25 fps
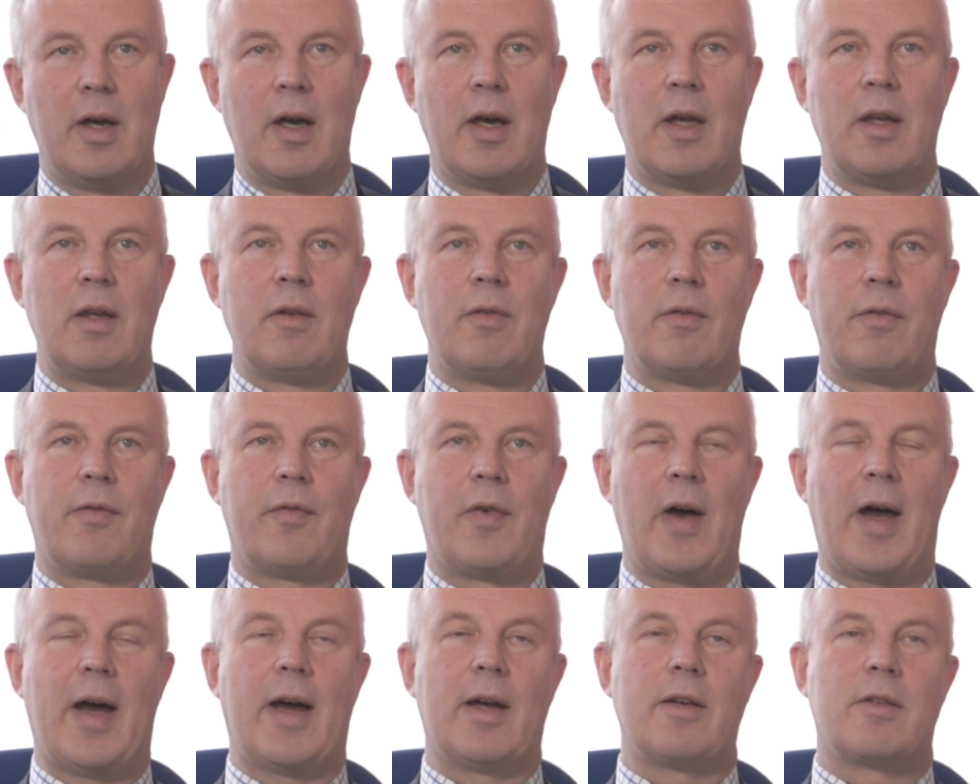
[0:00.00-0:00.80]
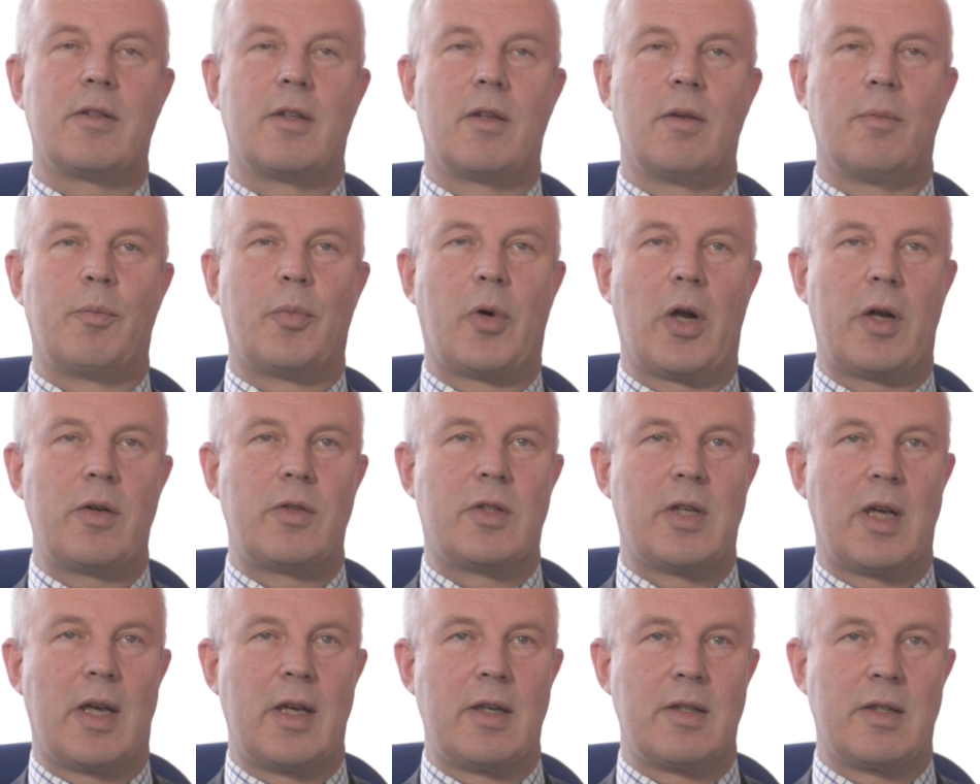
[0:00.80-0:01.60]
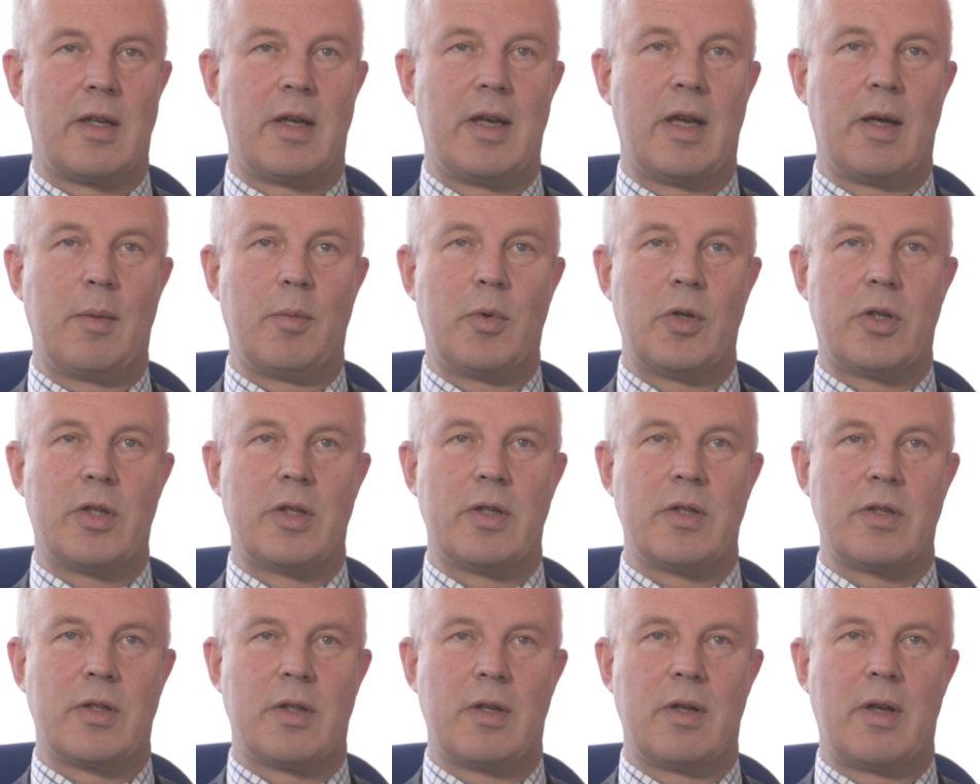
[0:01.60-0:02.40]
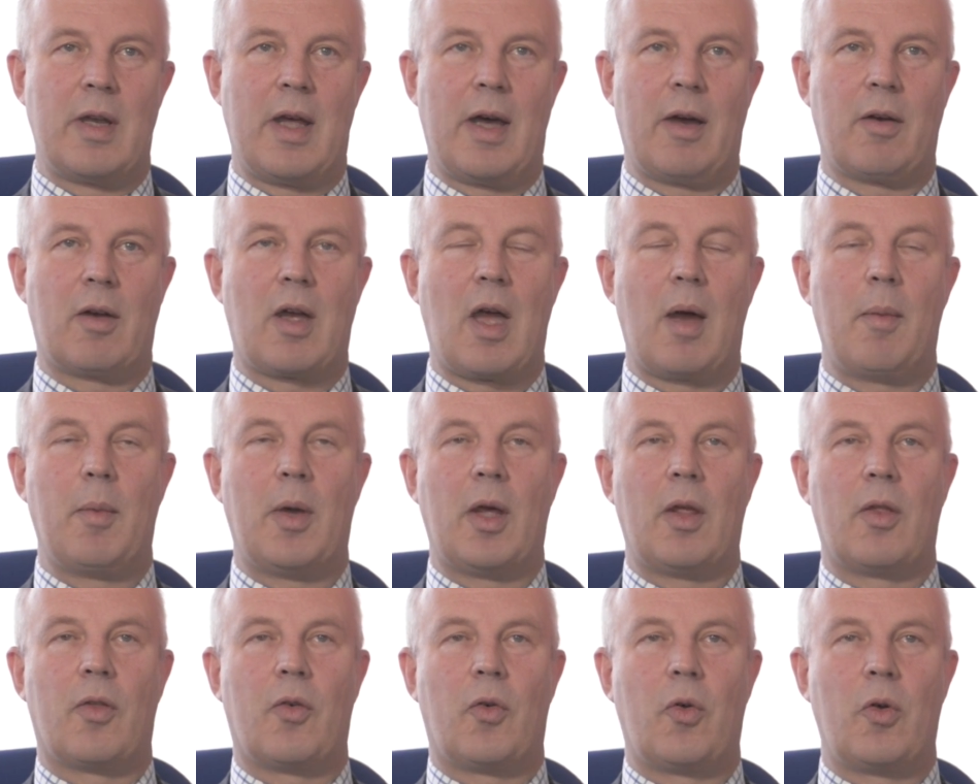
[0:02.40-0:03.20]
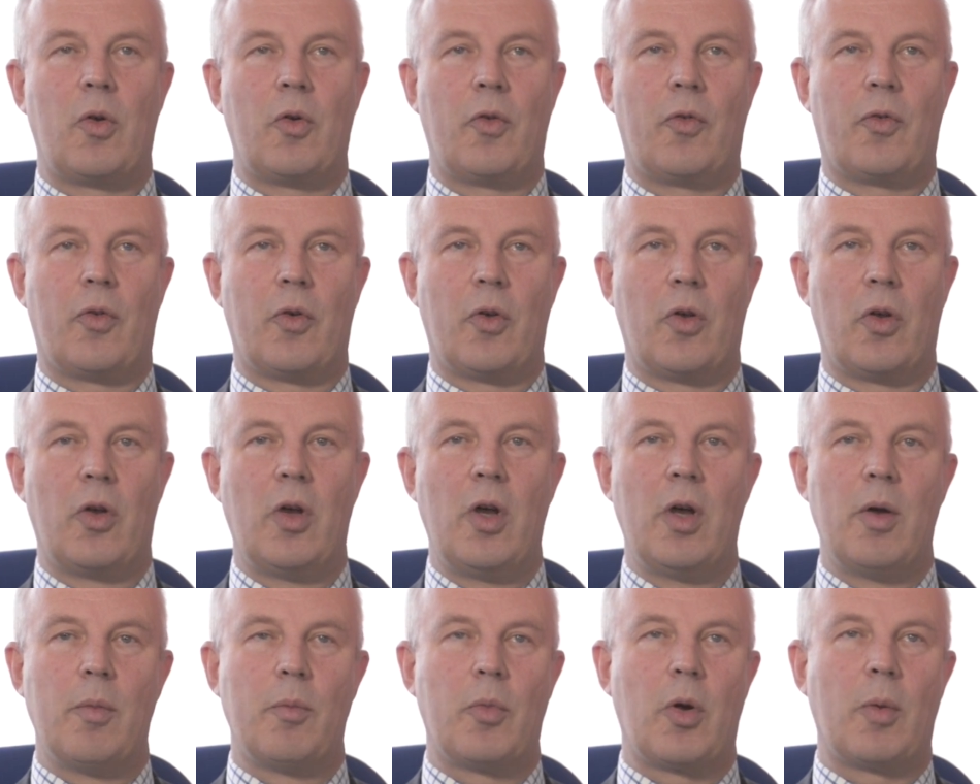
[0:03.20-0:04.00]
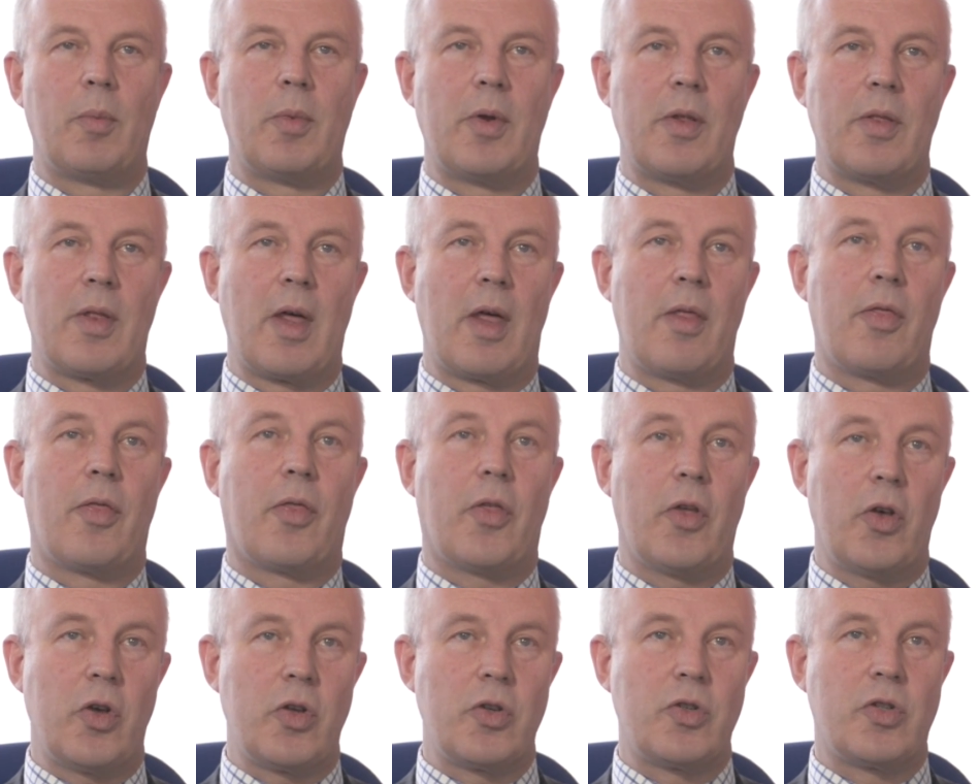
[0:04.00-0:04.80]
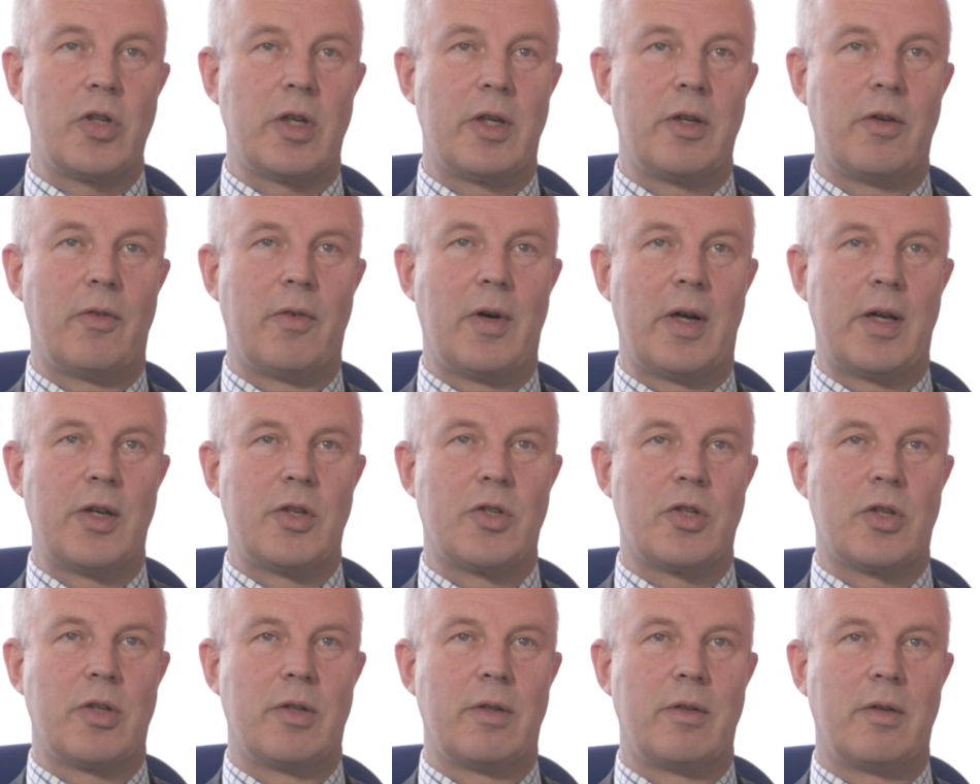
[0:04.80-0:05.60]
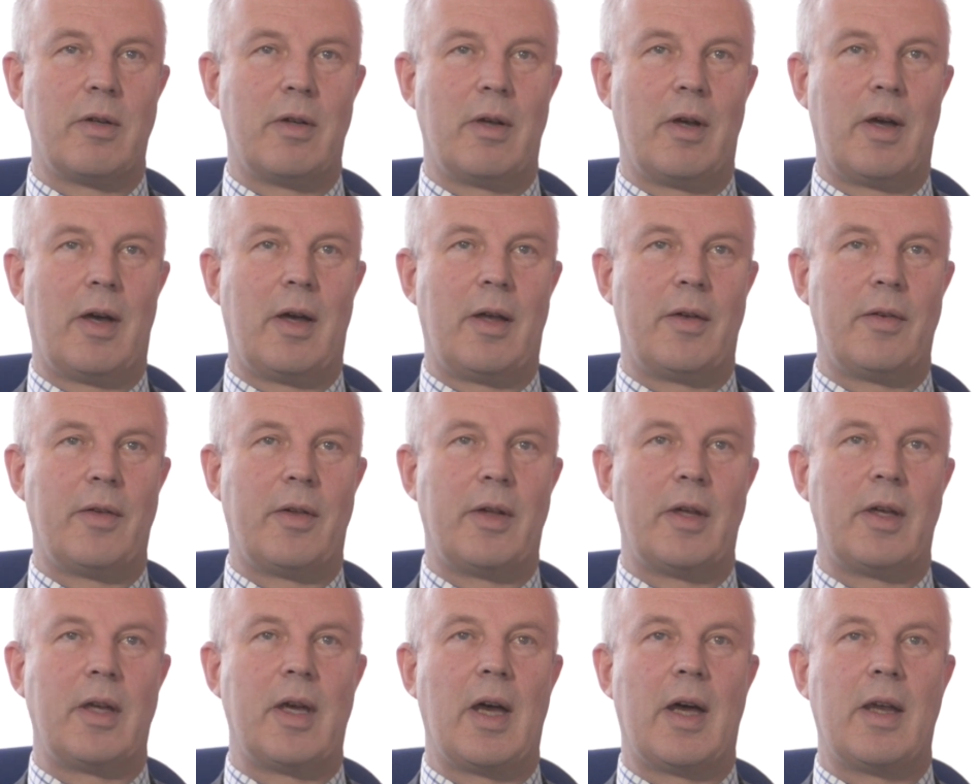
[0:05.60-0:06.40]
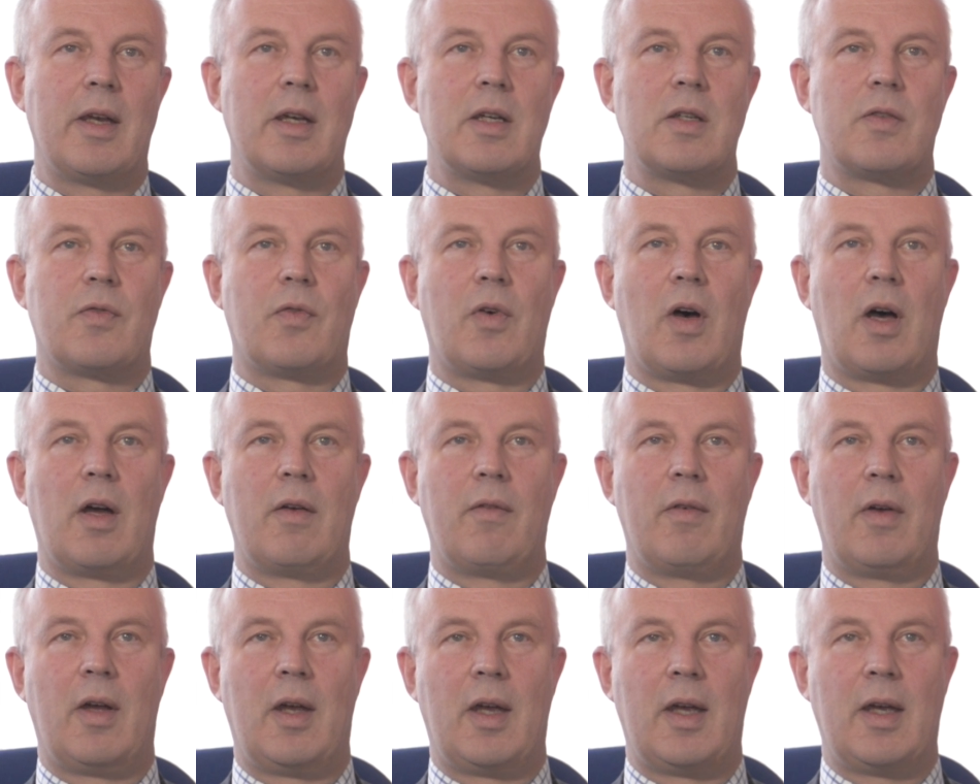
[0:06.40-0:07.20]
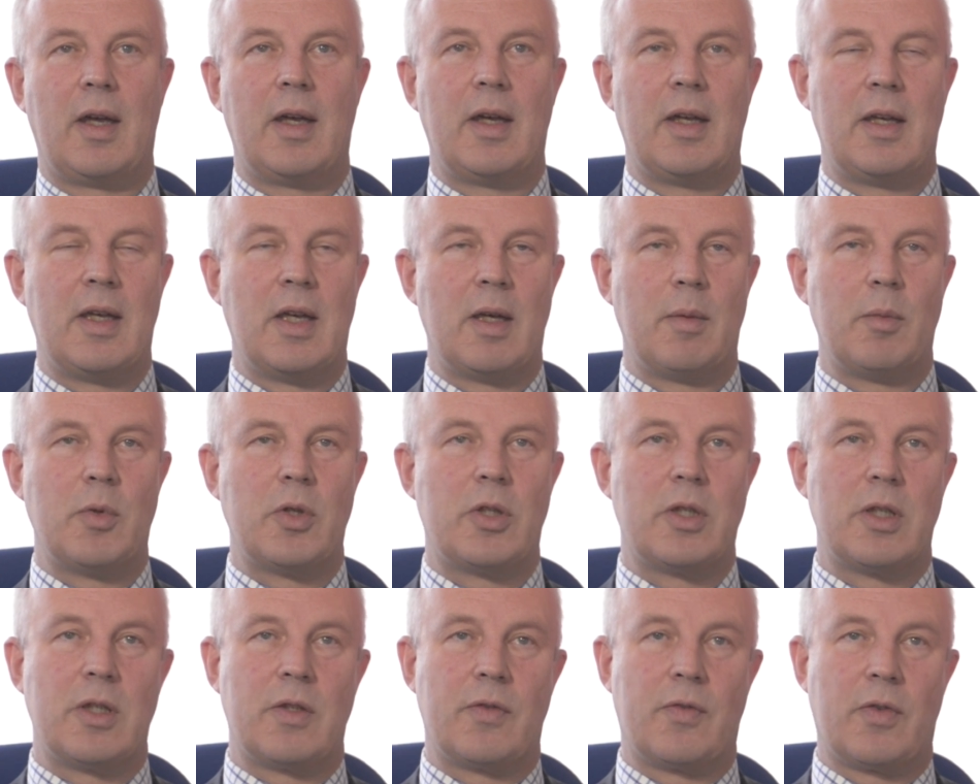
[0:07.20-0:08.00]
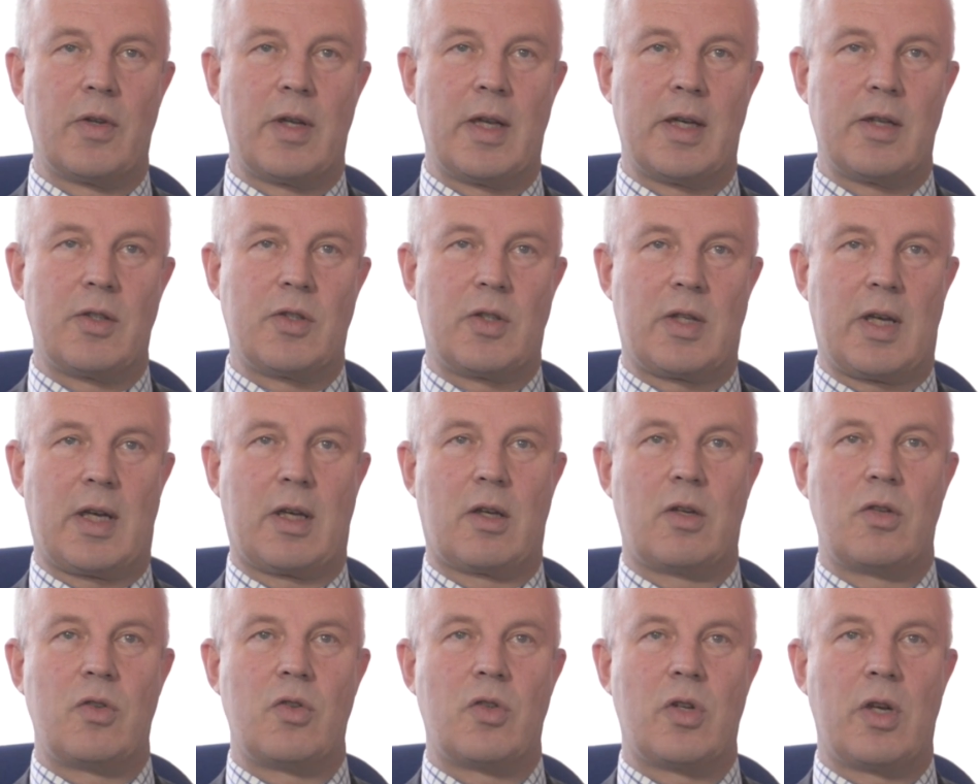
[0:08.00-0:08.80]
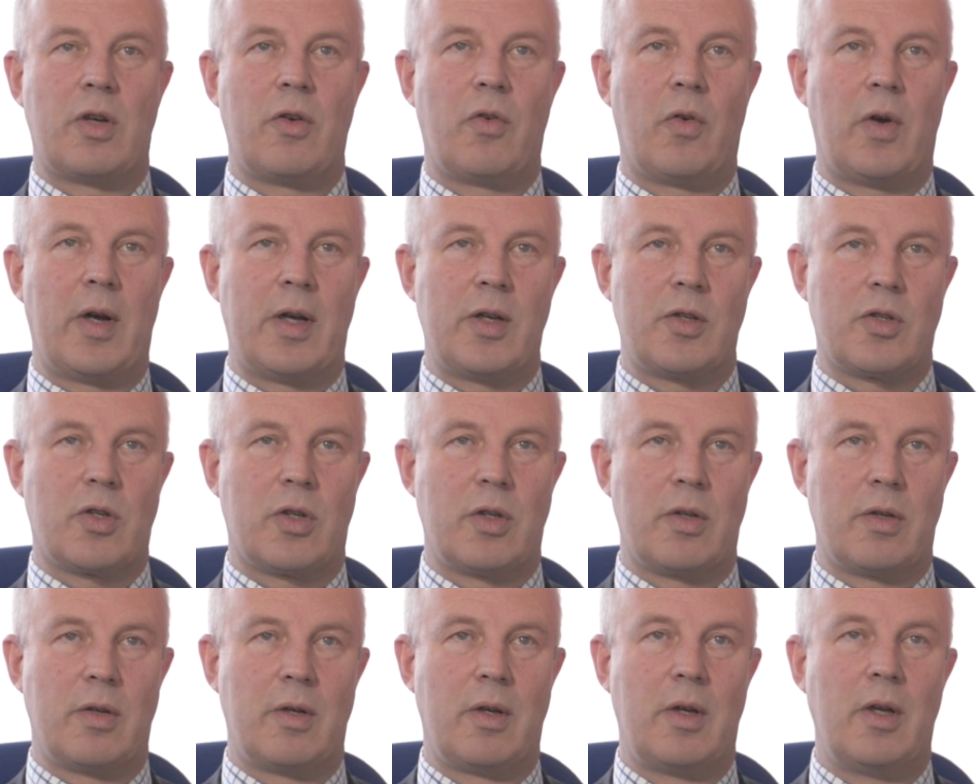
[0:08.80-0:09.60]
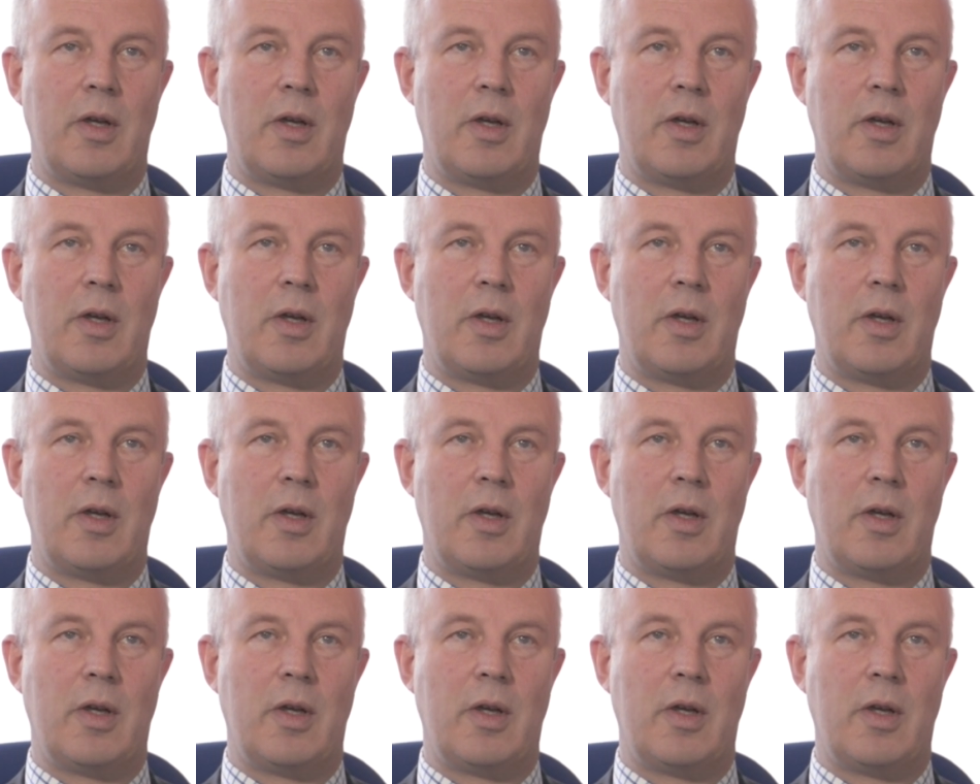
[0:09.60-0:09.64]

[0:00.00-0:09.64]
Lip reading: And in fact, the protease inhibitors are now coming through for probably their third generation, and the NS5A inhibitors for their second generation.